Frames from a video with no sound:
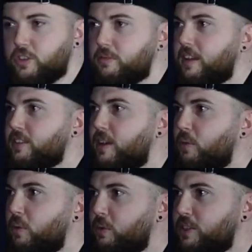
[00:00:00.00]
Fuck you
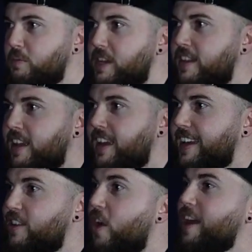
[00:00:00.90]
talk about? What do you mean?
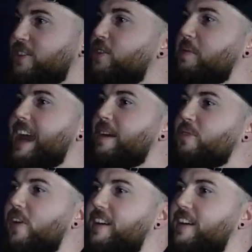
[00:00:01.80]
Now you know me.